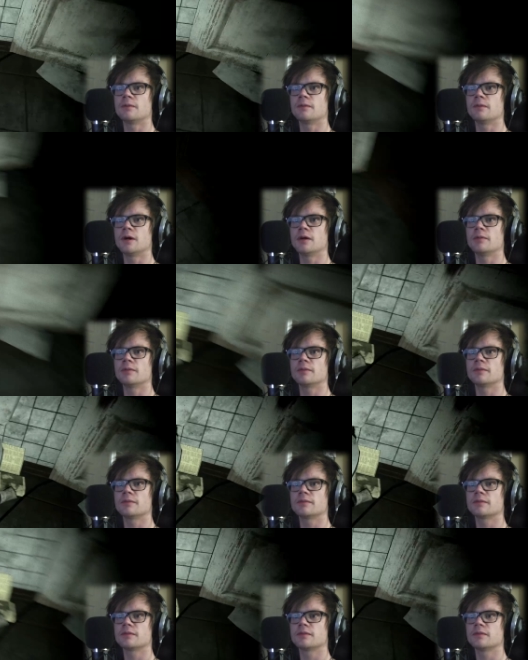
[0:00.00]
Well,
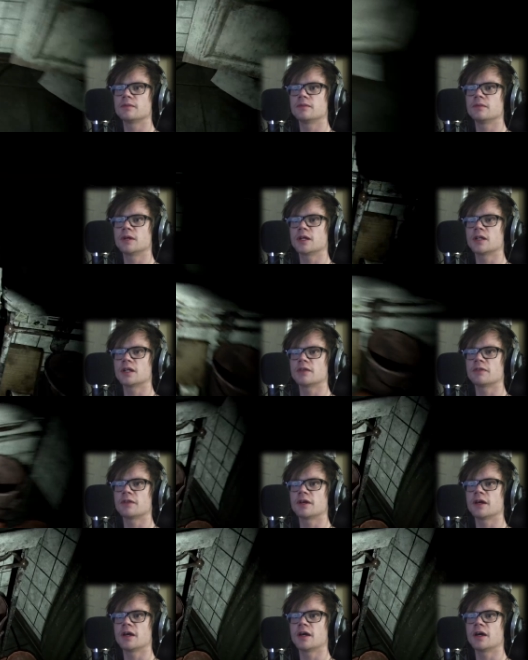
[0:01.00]
we could
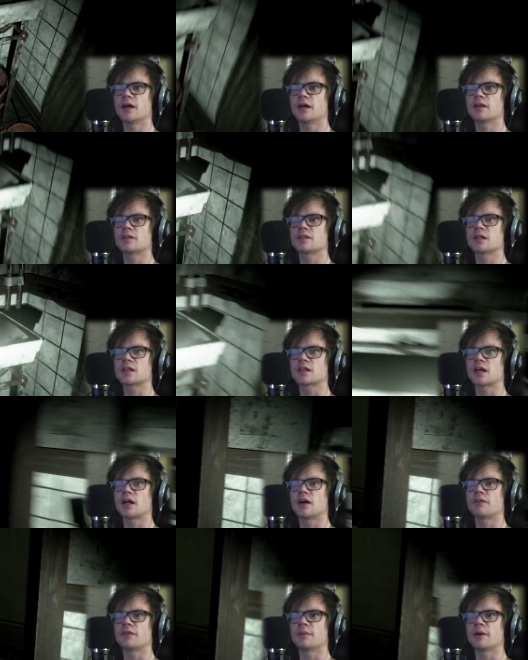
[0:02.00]
definitely tick that
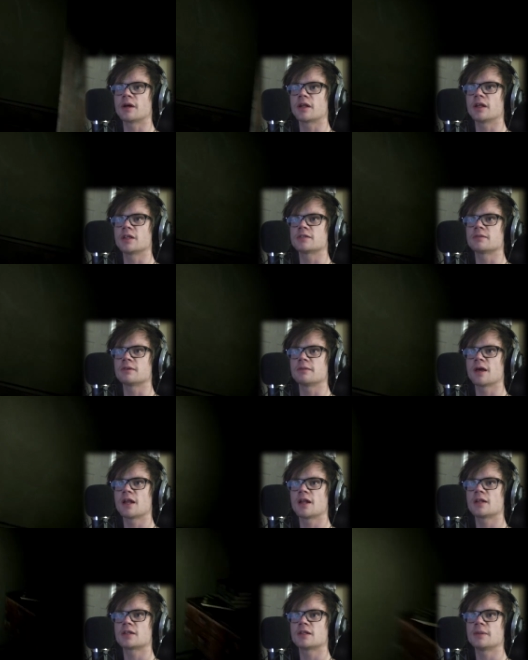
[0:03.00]
off the bucket list. We made
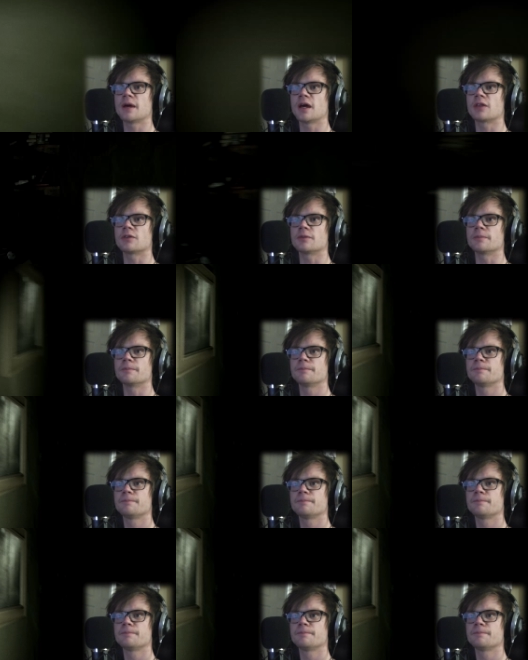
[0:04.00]
it to the bathroom.